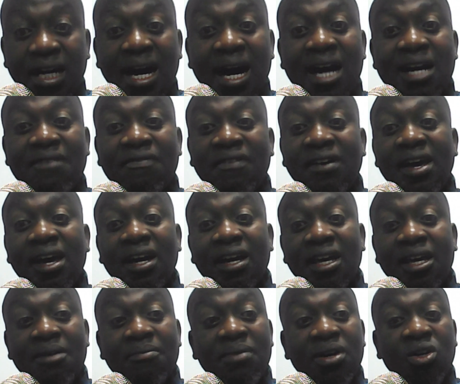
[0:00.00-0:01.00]
And fire
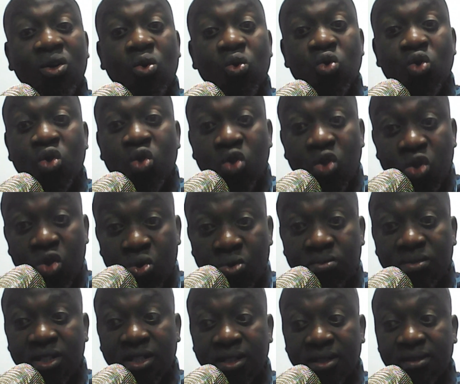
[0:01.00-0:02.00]
came and
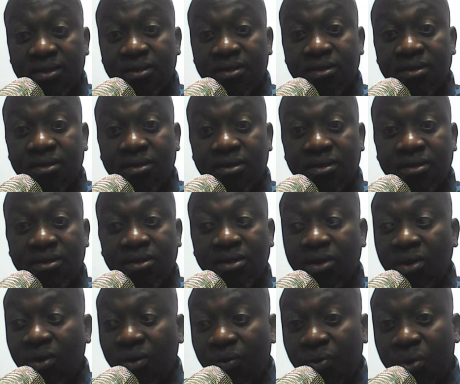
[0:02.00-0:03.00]
consumed
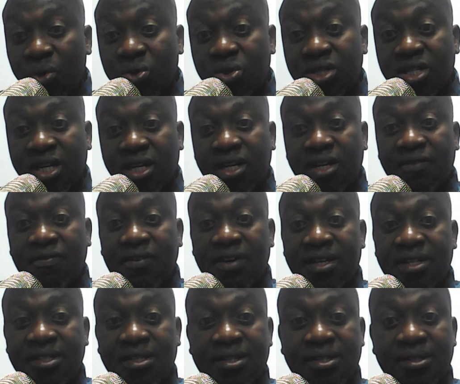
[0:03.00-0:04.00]
those
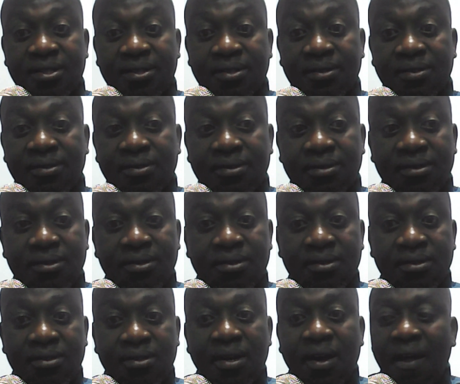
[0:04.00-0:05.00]
sacrifices.
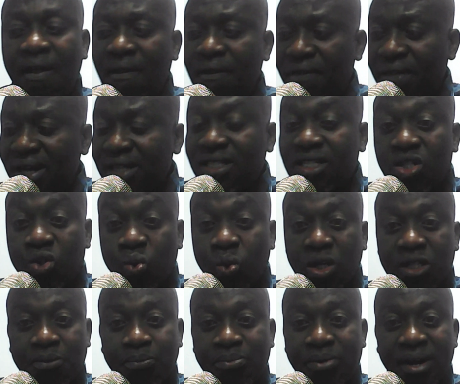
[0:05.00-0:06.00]
That is
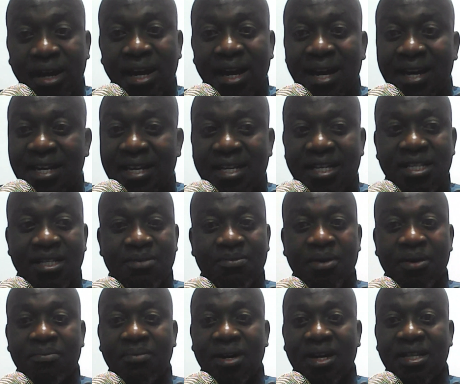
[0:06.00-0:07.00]
what prayer is,
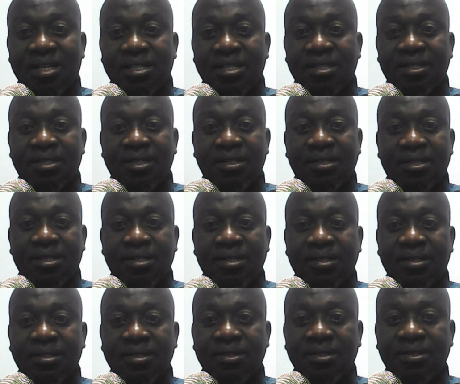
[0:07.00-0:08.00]
my brothers and
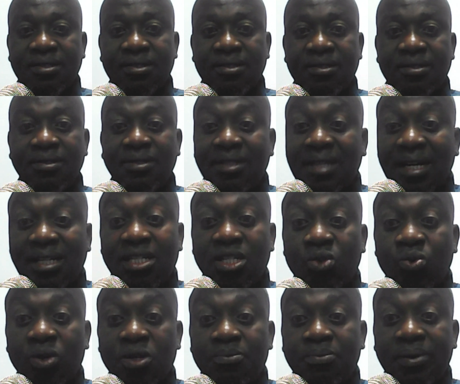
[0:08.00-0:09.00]
sisters. That
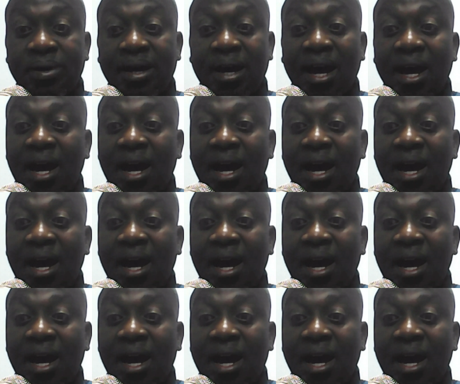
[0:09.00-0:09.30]
is what prayer,